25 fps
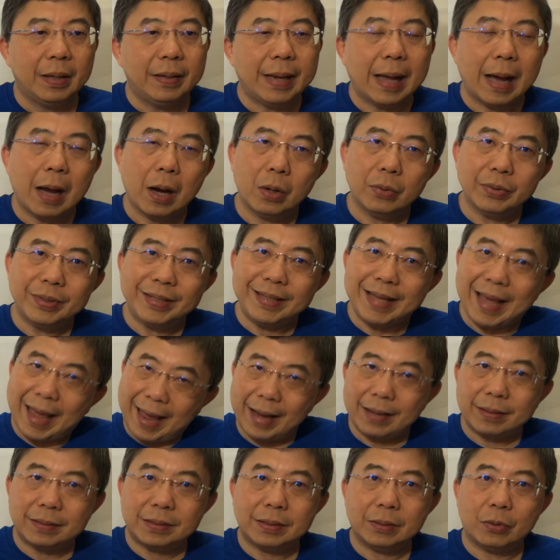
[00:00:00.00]
Now, the
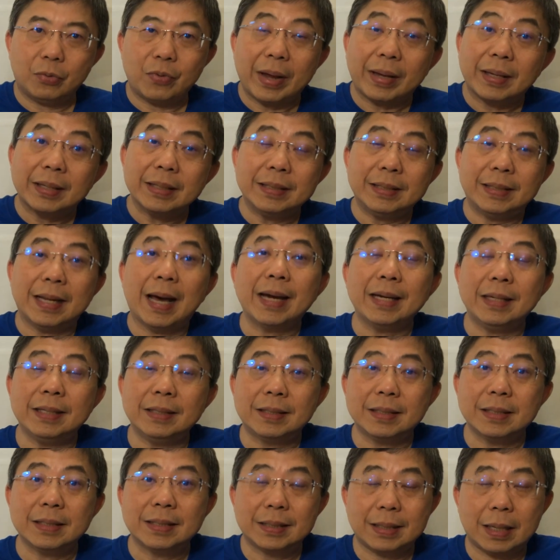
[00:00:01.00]
Act
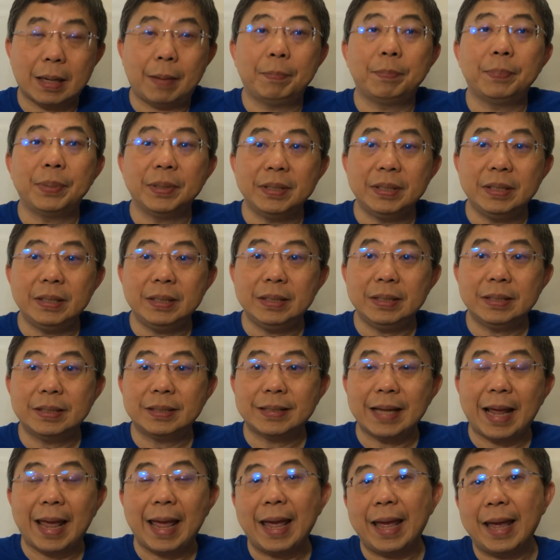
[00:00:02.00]
recognizes companies